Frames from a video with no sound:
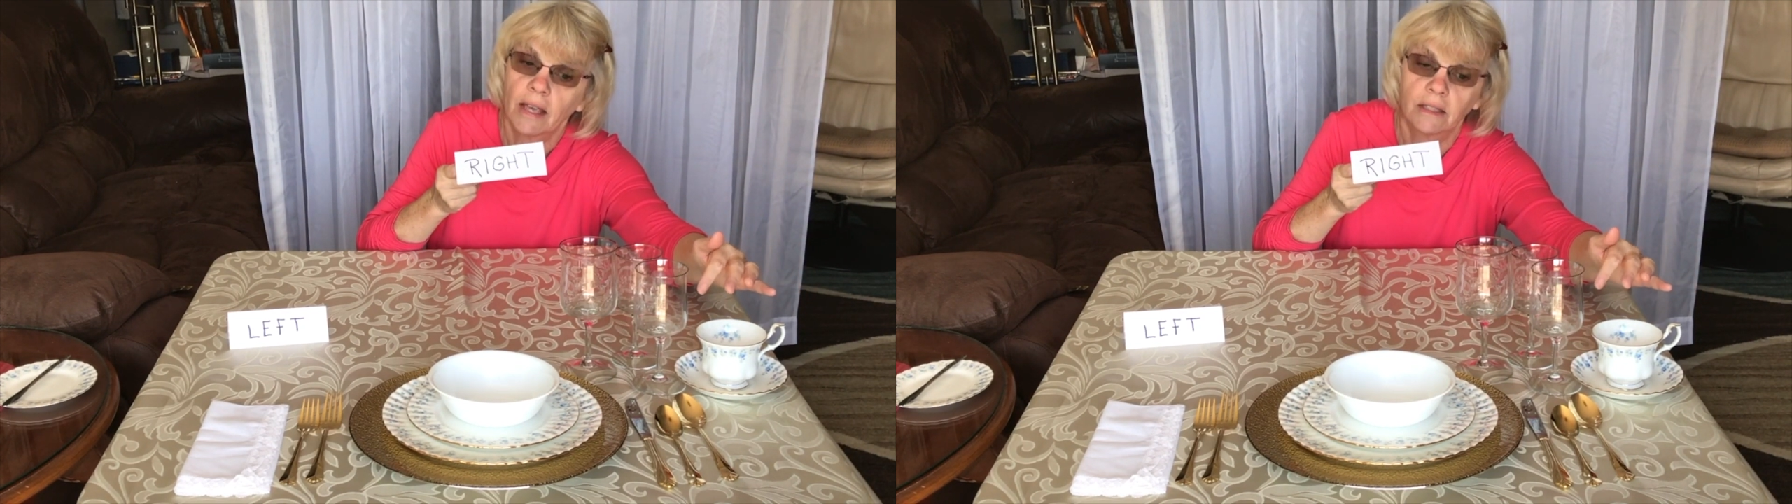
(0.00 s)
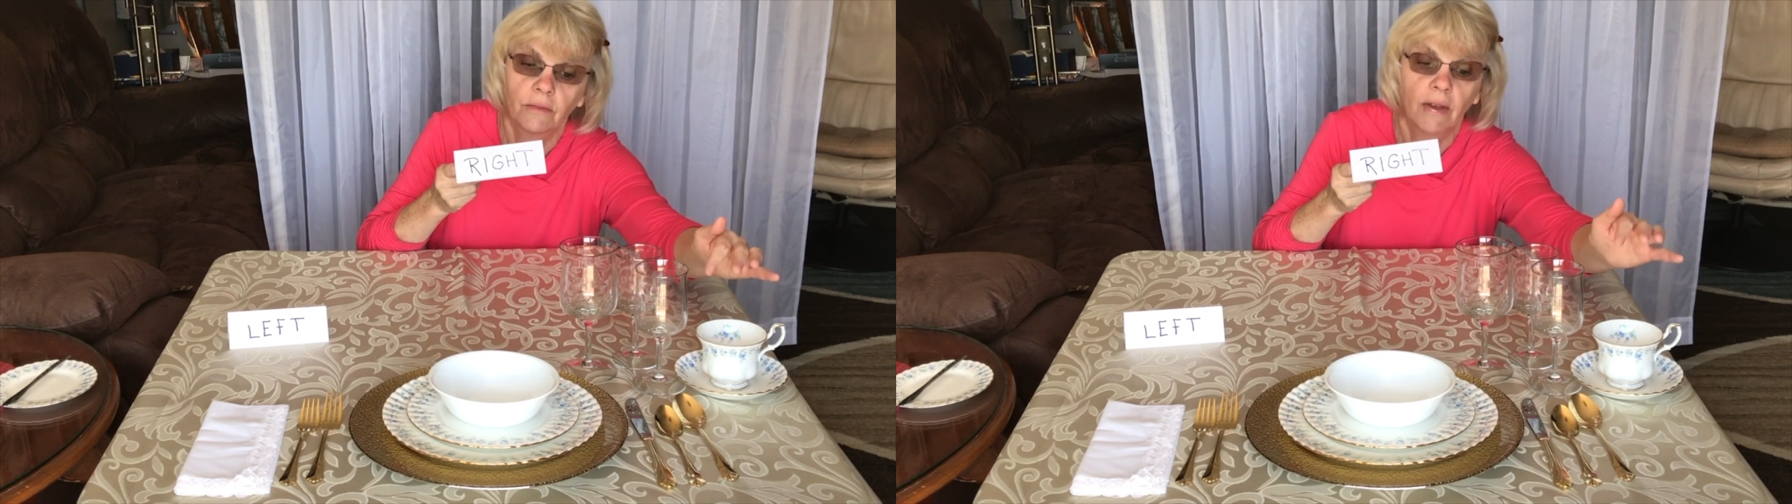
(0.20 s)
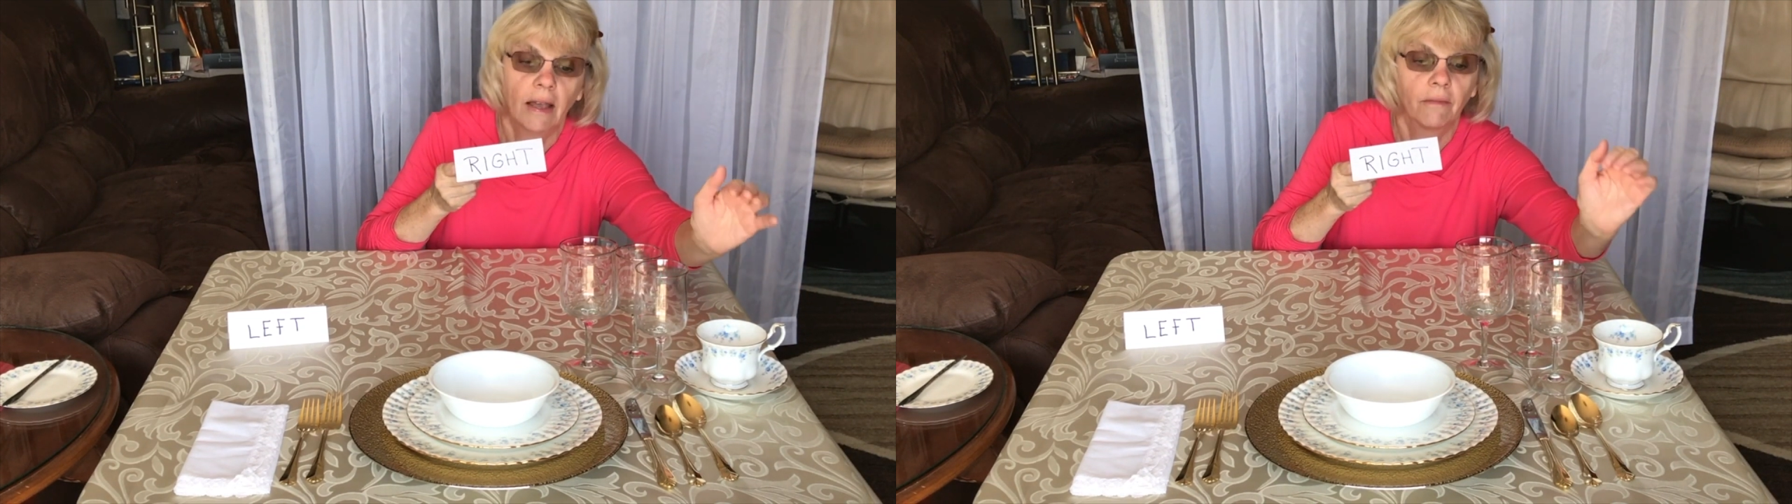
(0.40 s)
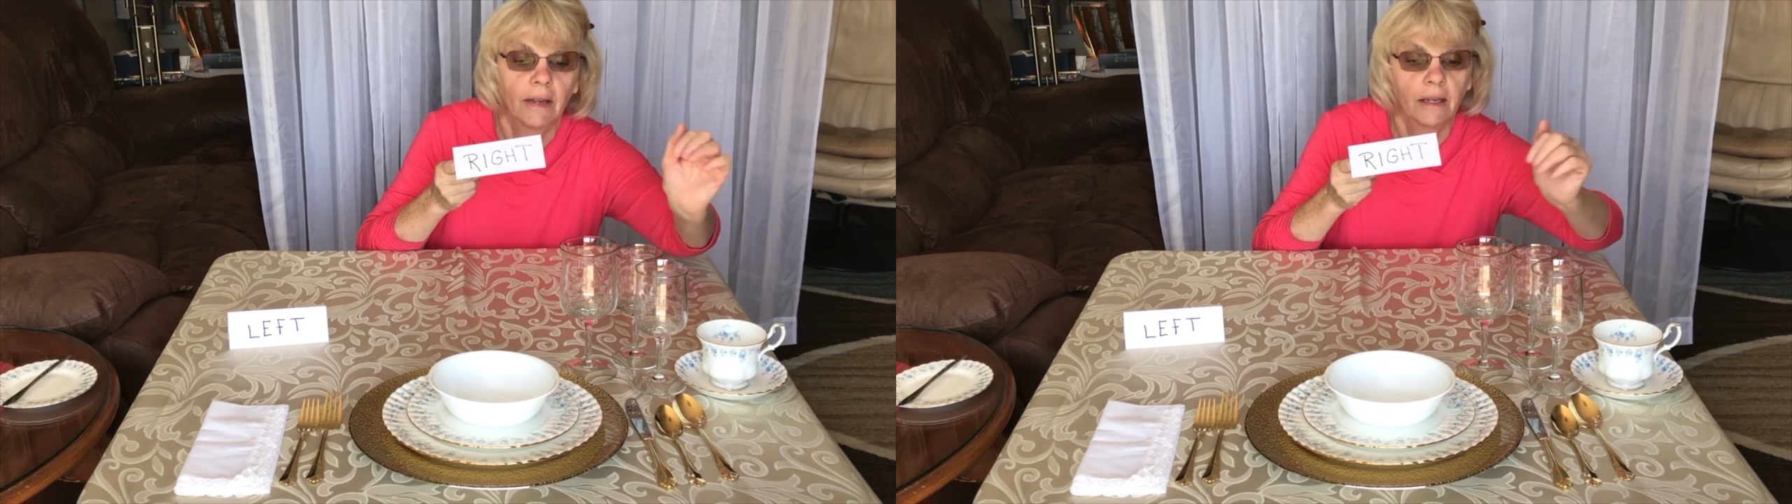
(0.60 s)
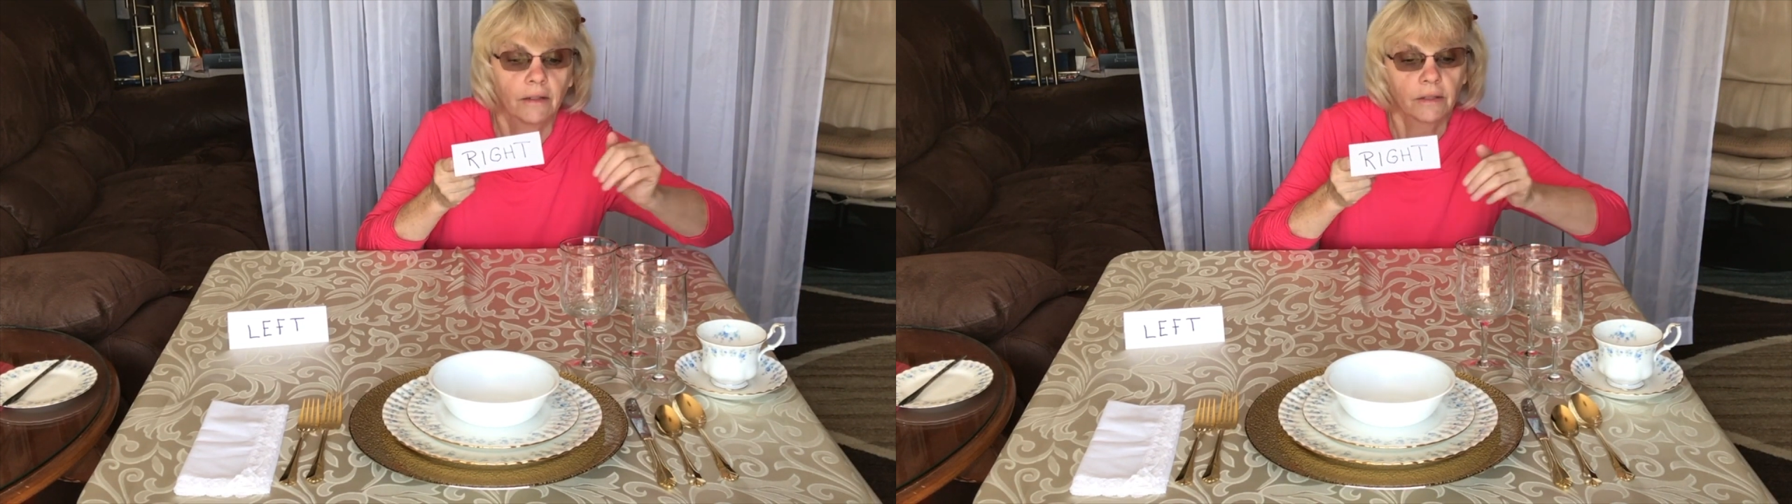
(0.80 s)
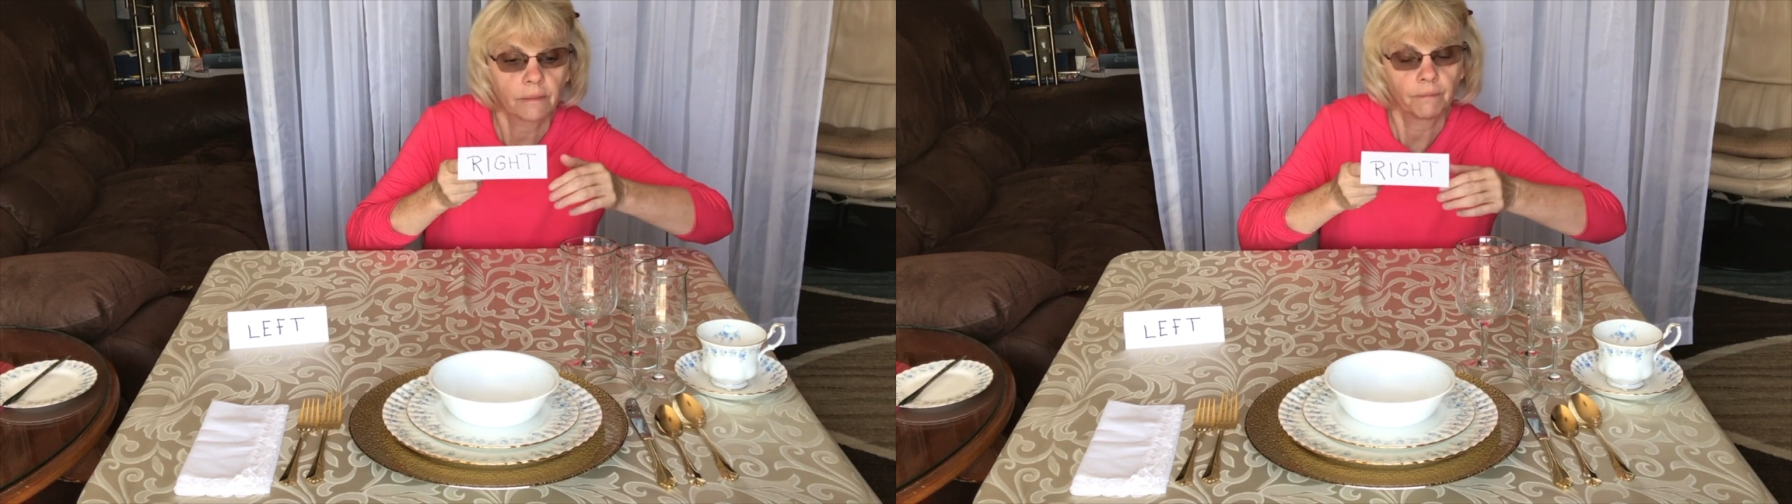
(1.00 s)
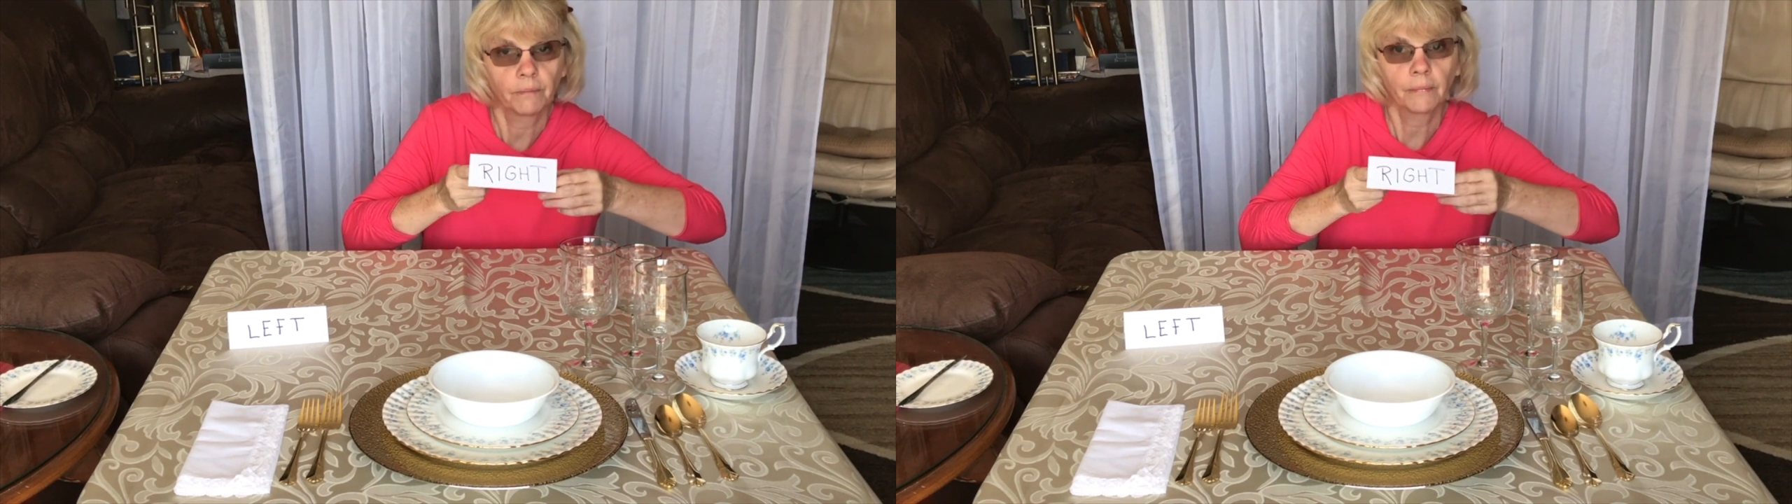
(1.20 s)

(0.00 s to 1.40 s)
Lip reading: has 5 letters.